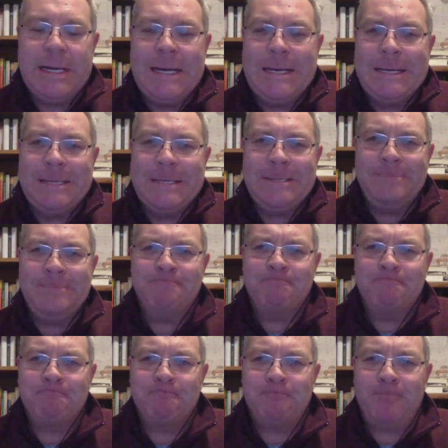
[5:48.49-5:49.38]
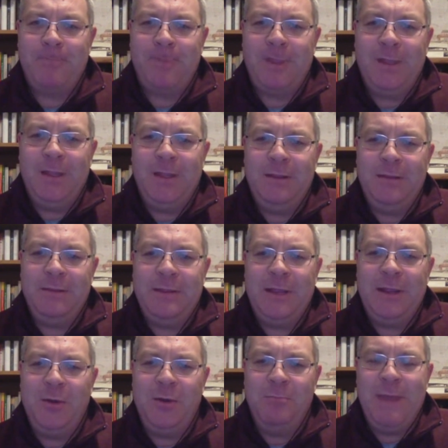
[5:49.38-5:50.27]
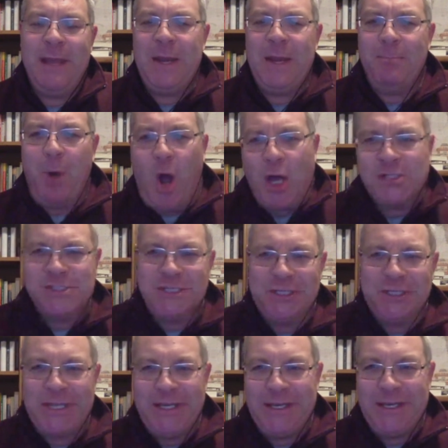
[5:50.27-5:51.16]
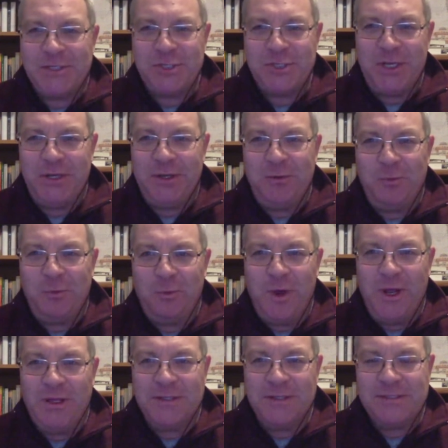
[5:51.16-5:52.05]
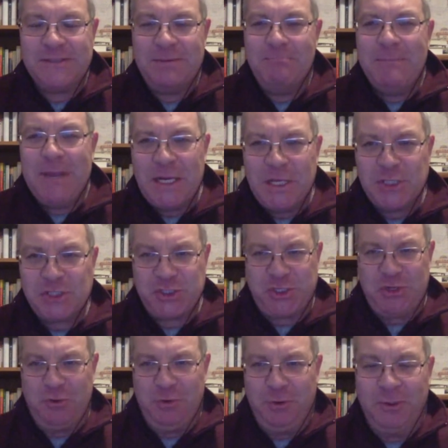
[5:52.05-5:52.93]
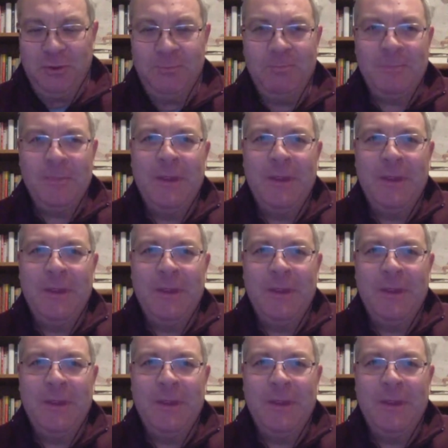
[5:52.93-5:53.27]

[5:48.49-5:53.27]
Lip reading: their menopausal condition was minuscule.